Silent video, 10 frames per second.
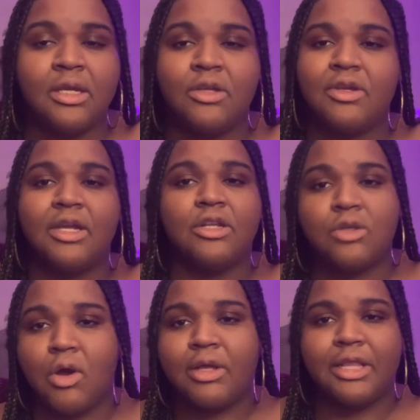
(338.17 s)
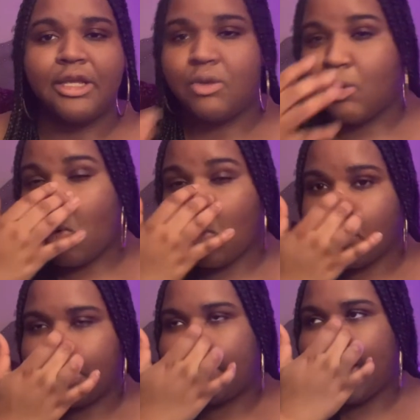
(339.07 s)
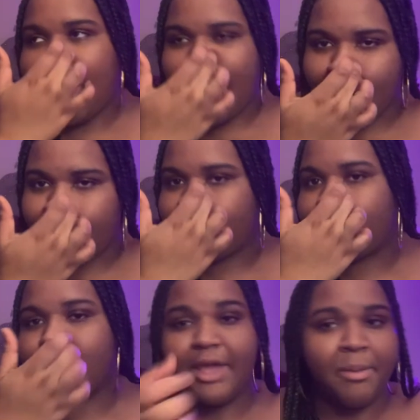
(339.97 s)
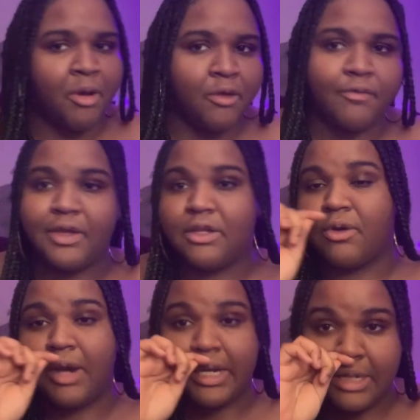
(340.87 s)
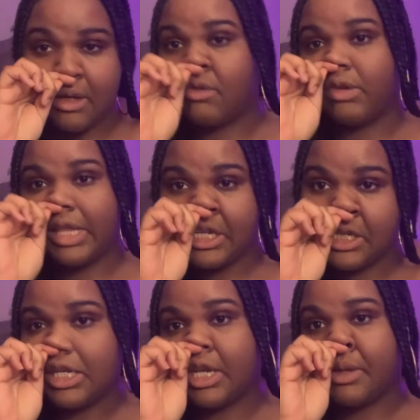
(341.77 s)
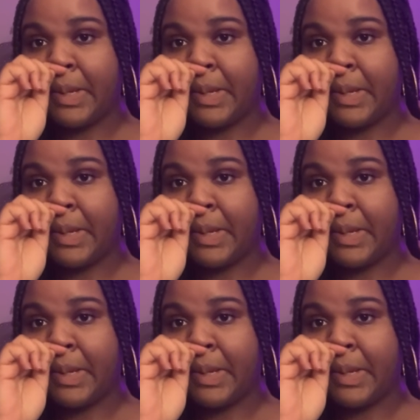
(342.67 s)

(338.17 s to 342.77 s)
You gotta talk like you already have that perfect or ideal relationship